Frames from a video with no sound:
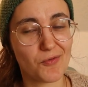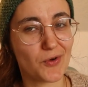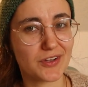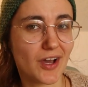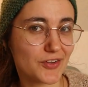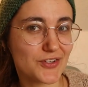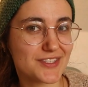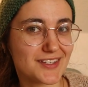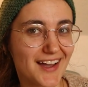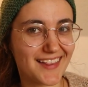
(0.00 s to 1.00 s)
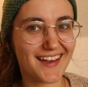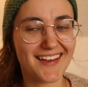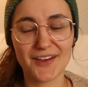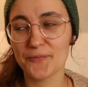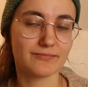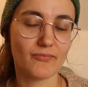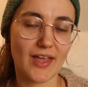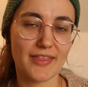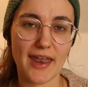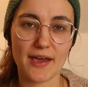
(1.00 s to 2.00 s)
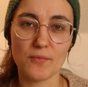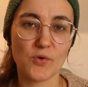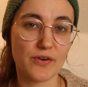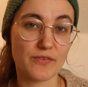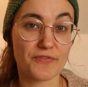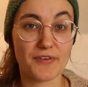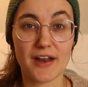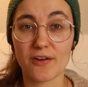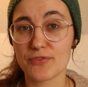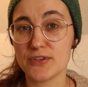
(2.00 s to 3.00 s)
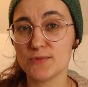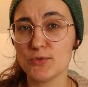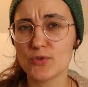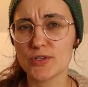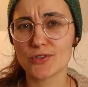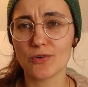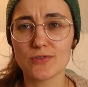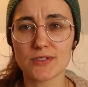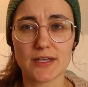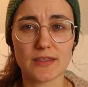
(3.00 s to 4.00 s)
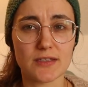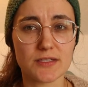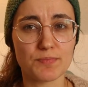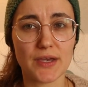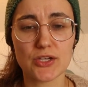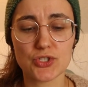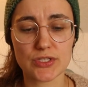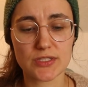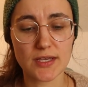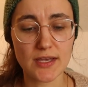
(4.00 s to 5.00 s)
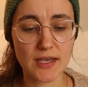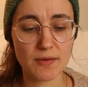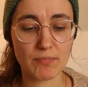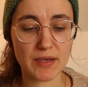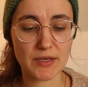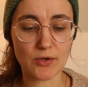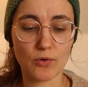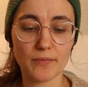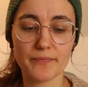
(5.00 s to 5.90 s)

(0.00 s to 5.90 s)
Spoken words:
I like. That I'm more of a fan of these muted tones, like these beiges, maybe